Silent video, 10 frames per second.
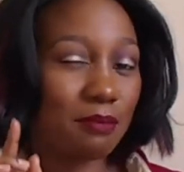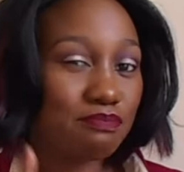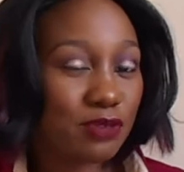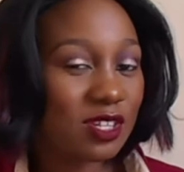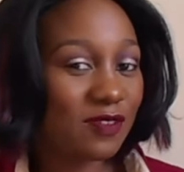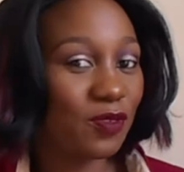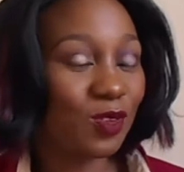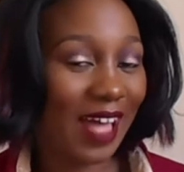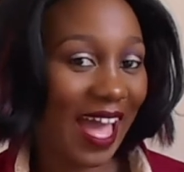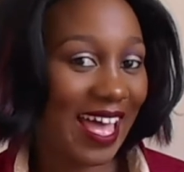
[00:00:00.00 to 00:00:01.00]

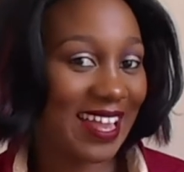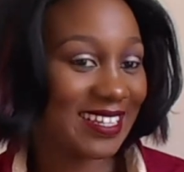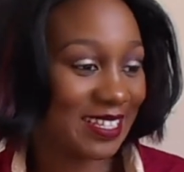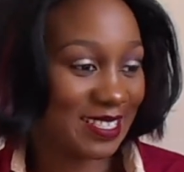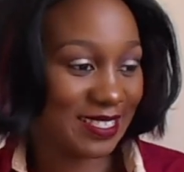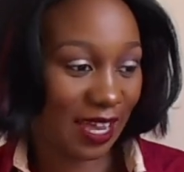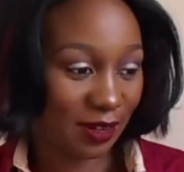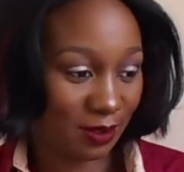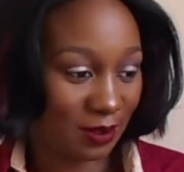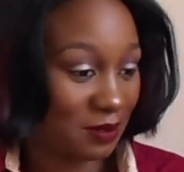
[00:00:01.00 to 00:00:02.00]
beautiful and
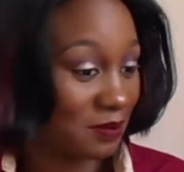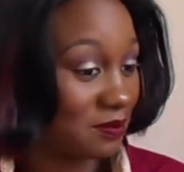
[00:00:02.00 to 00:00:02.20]
subtle.